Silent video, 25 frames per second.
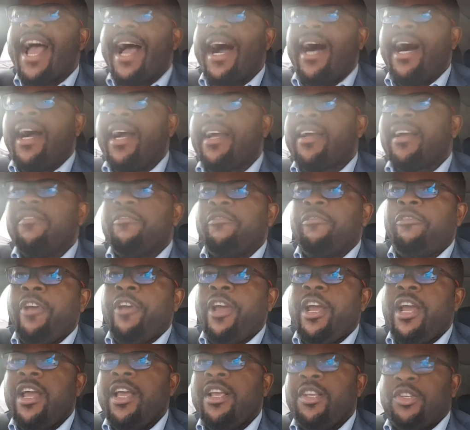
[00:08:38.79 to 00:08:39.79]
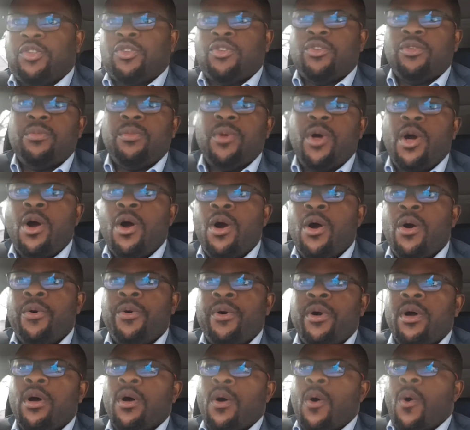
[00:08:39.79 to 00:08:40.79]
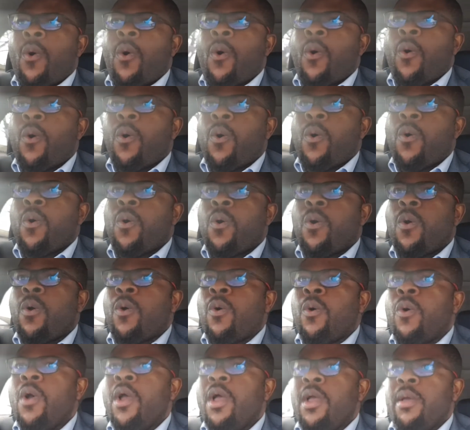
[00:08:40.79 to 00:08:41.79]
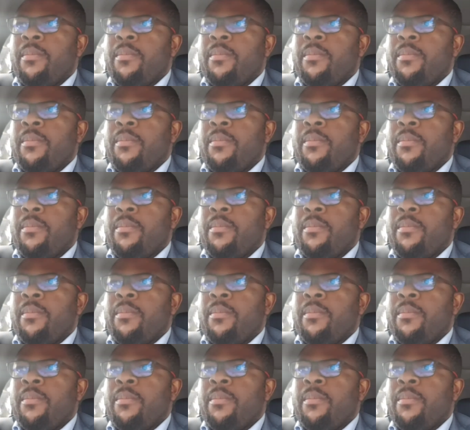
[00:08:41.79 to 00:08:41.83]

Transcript: I can face tomorrow.